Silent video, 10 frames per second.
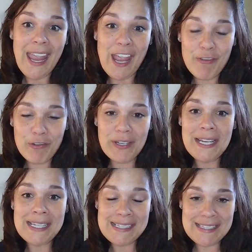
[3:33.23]

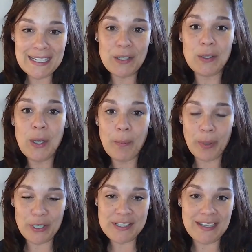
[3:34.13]
Every single
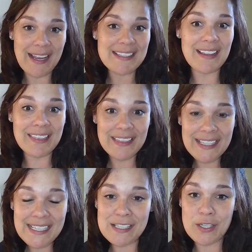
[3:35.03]
person has at
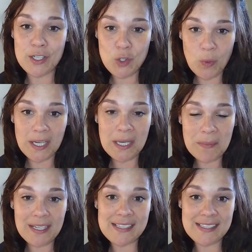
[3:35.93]
least 20
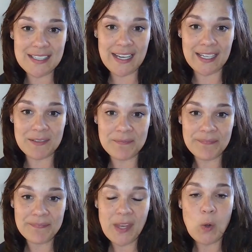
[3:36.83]
minutes a day
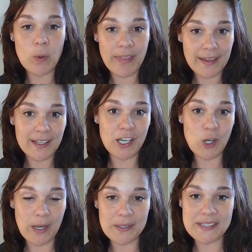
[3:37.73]
where they can
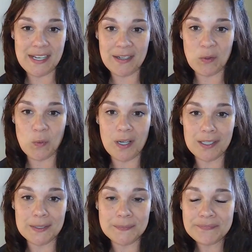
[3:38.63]
go outside and
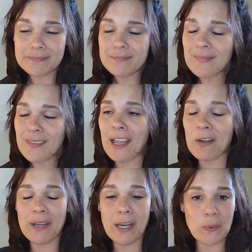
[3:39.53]
walk. I
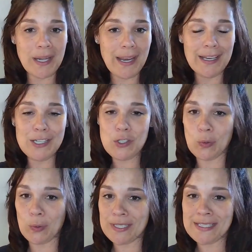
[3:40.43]
don't care what age
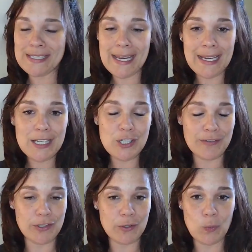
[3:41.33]
or stage,
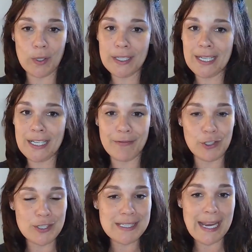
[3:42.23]
if you're working, if
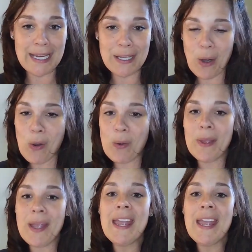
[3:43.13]
you're stay at home,